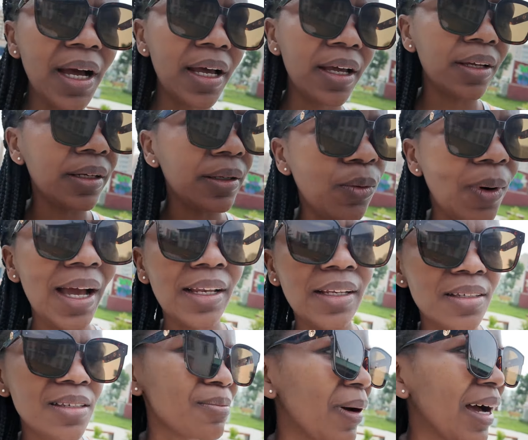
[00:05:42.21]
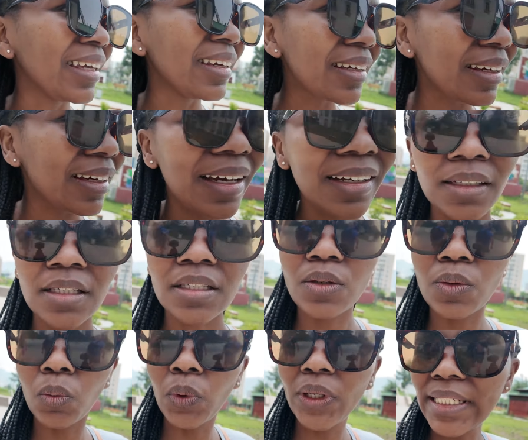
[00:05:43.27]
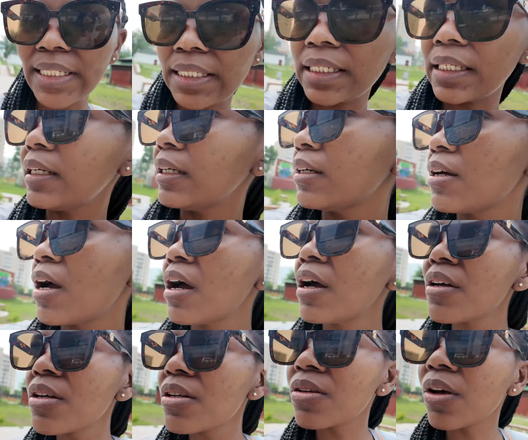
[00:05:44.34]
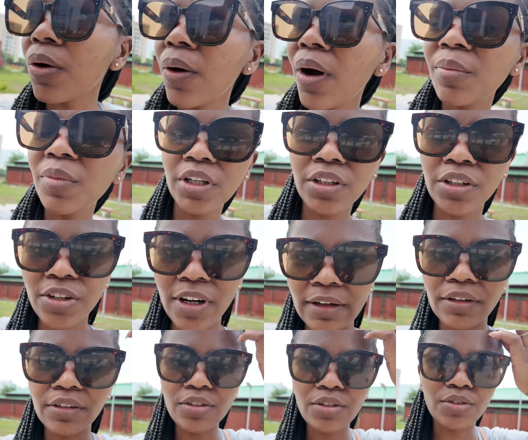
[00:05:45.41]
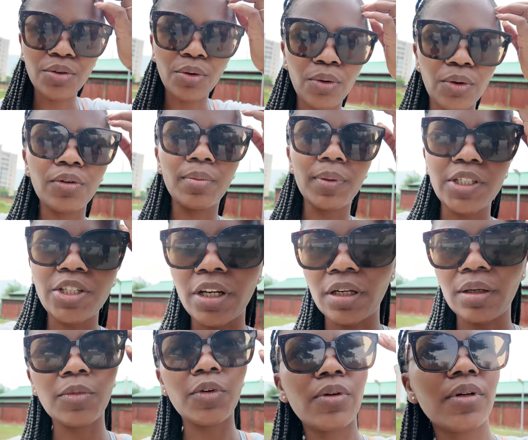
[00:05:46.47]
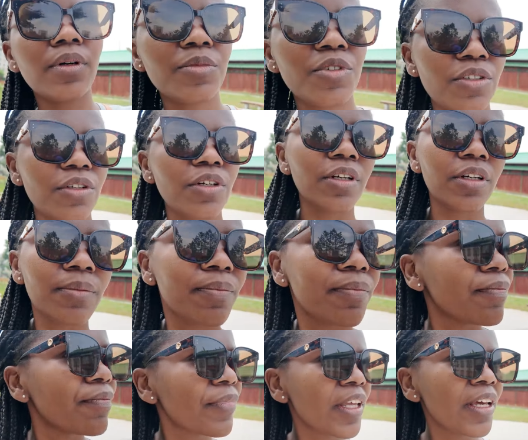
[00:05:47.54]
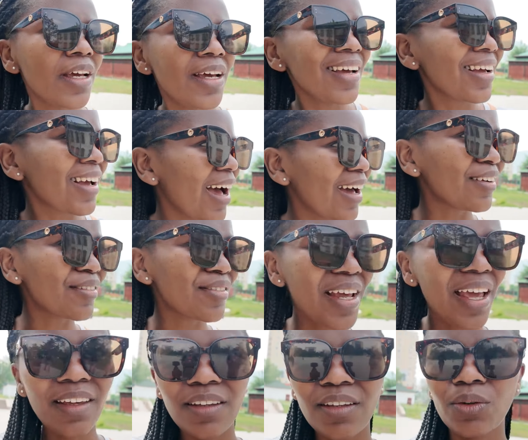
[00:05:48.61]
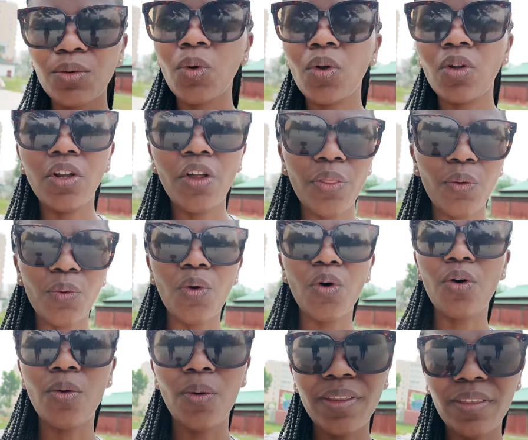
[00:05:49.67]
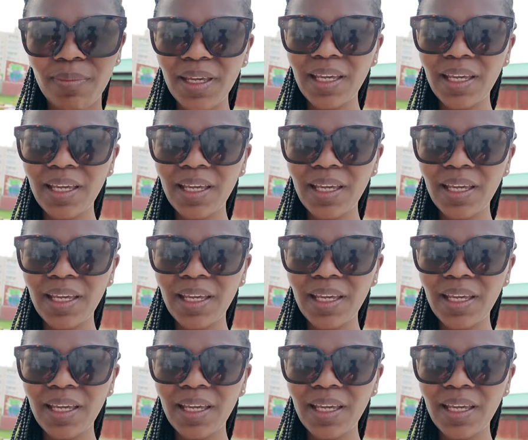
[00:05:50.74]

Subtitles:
my wireless mic and it's windy. So I'm gonna try not to talk much anymore. I'm just gonna kind of take you all on the walk with